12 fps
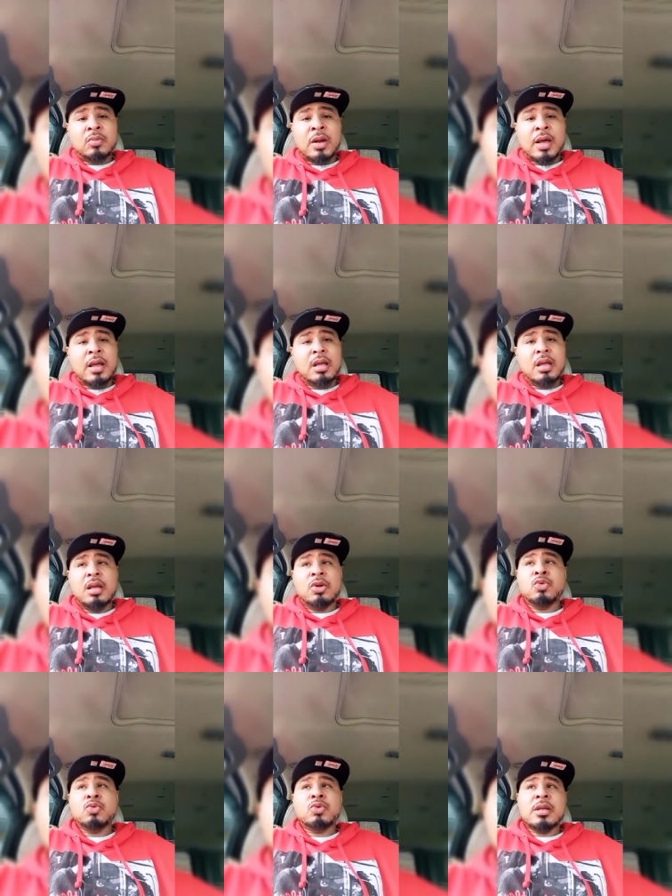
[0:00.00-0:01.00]
Like,
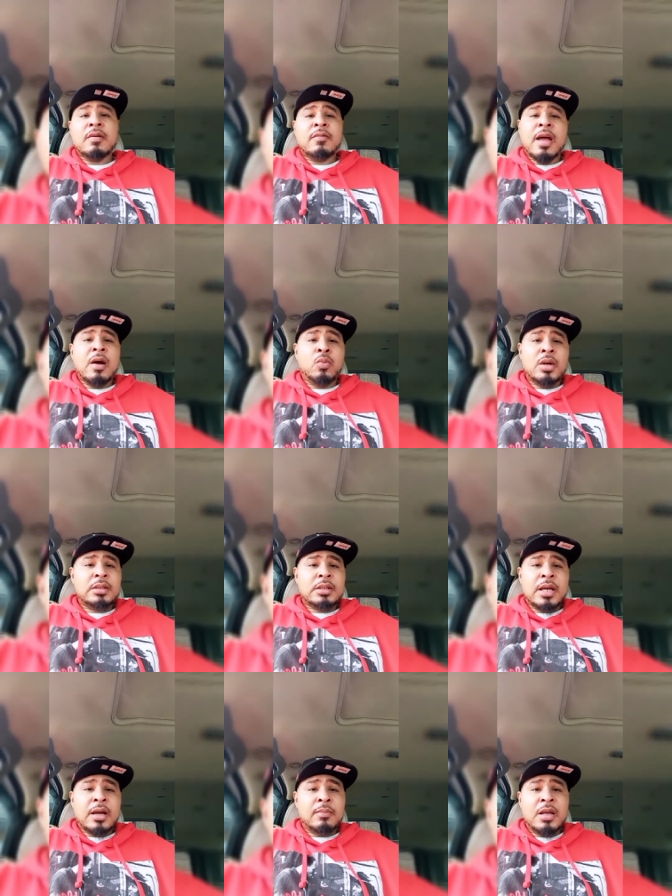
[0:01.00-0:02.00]
you was never at one
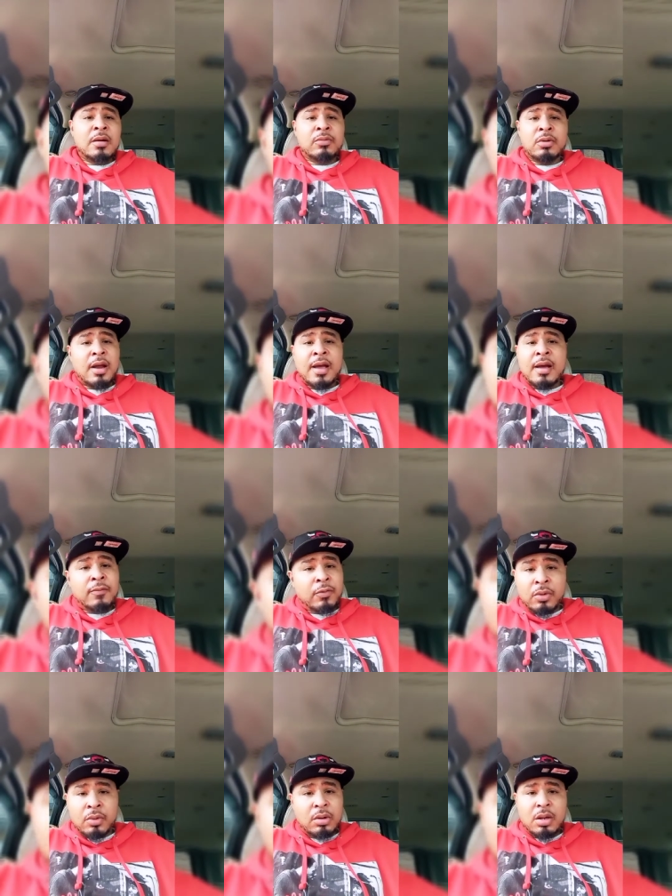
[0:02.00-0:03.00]
time, never,
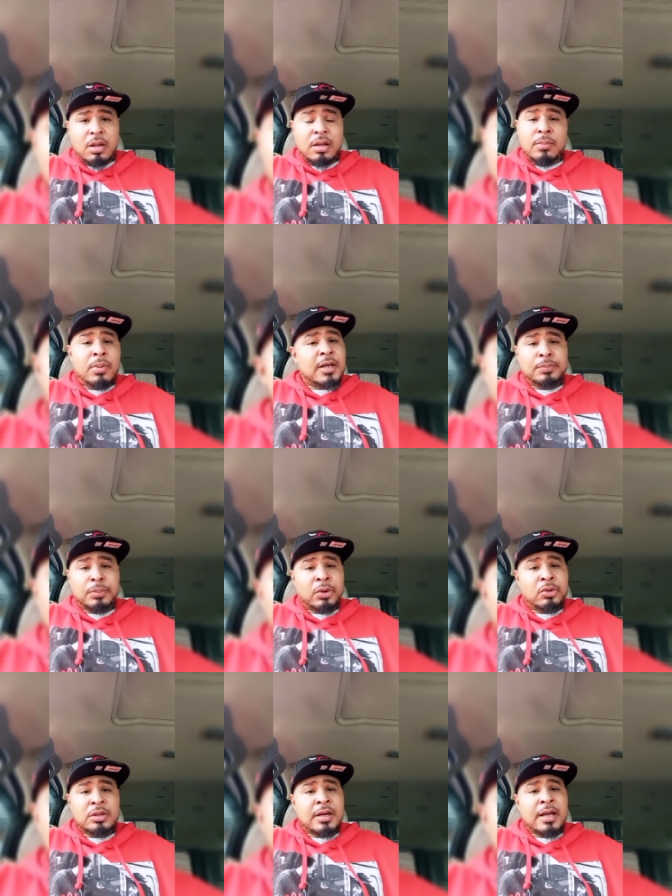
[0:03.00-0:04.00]
ever the best
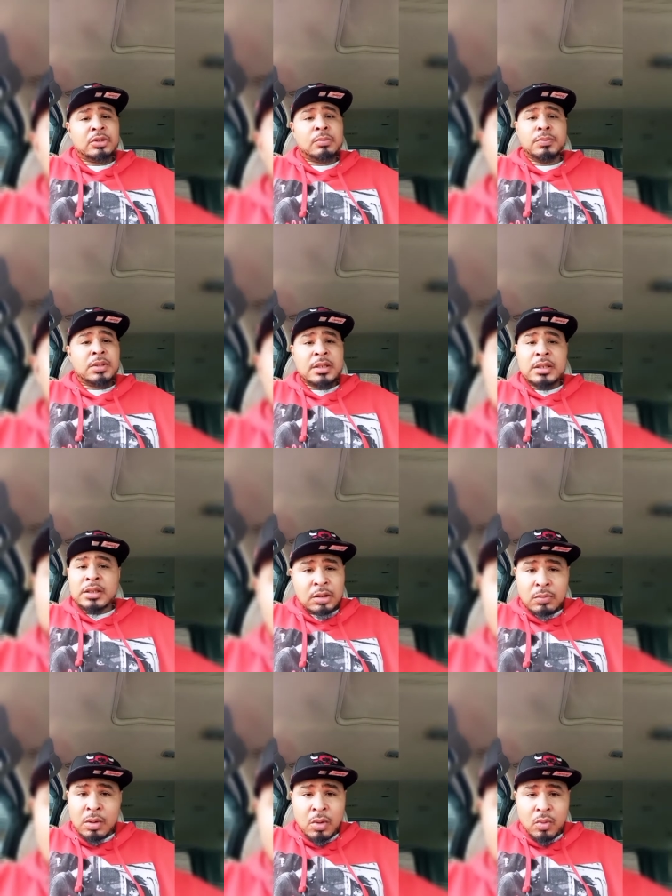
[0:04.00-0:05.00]
person at your
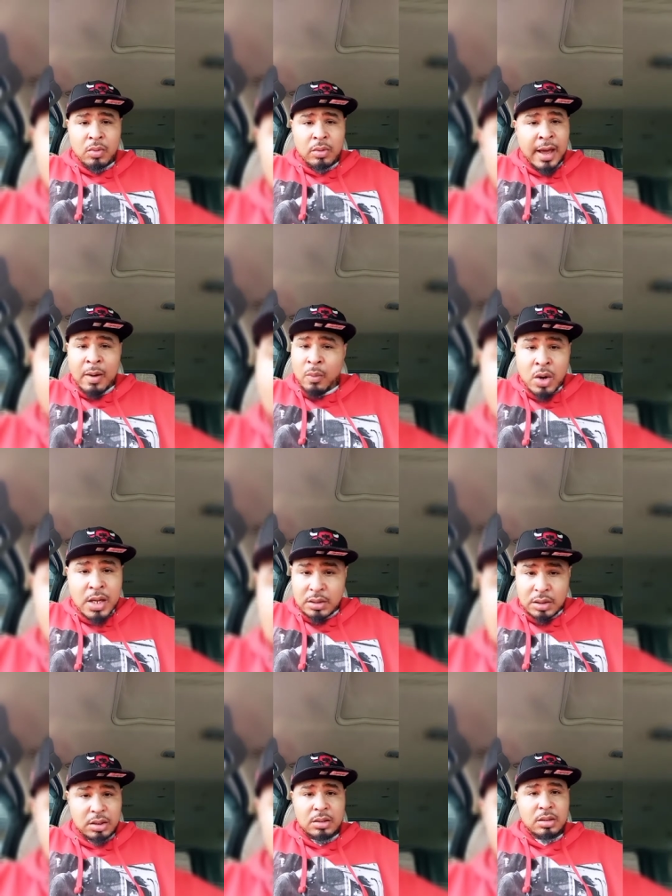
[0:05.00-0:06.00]
position, bro. Not
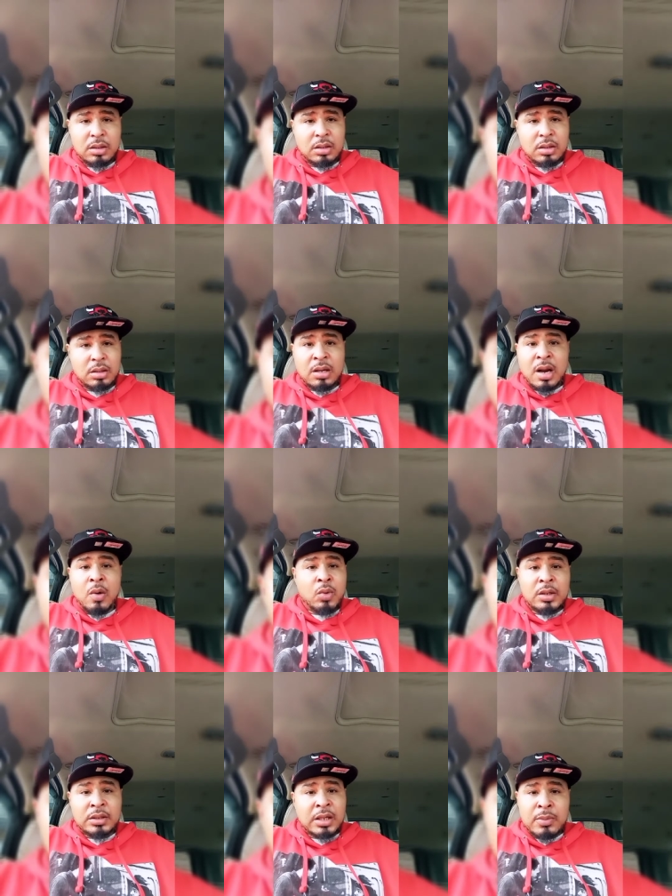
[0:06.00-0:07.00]
once. Not
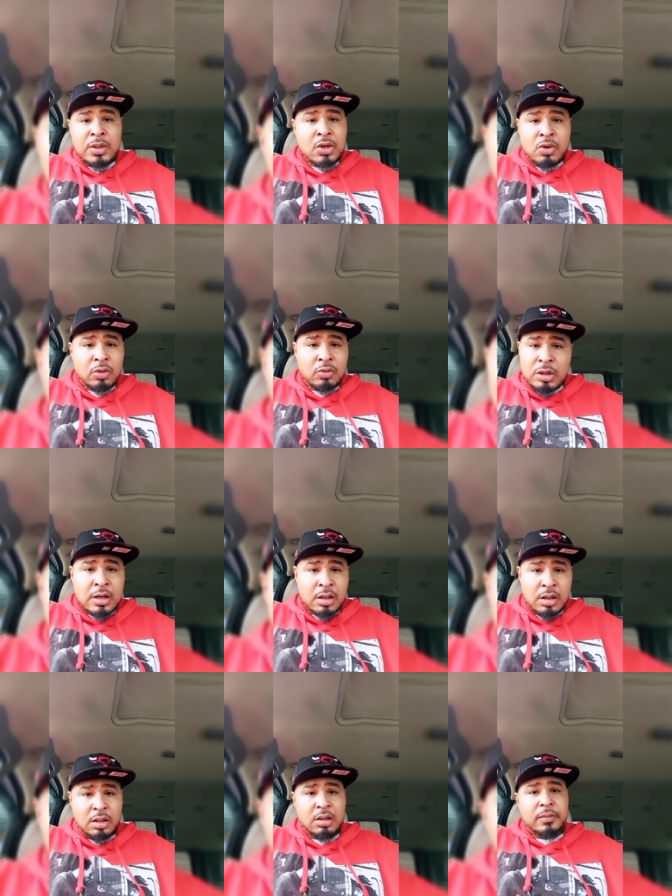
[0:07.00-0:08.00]
one time in your career.